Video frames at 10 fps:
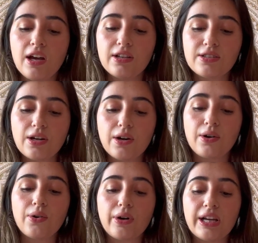
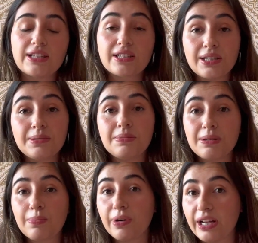So it's gonna be
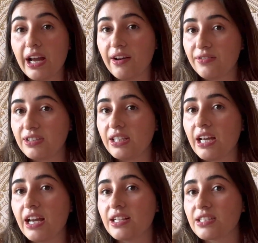pretty hefty
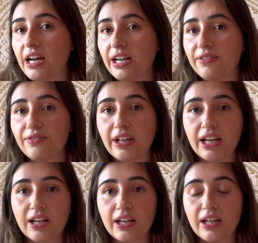and it's kind of
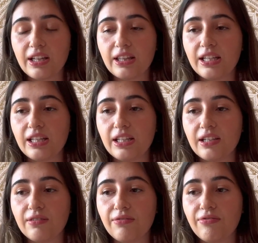like the
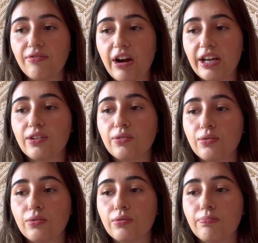
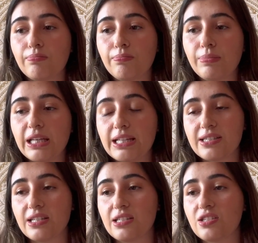final
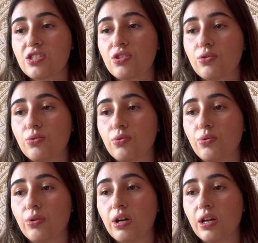pieces
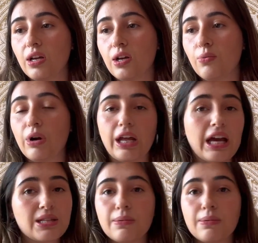to what has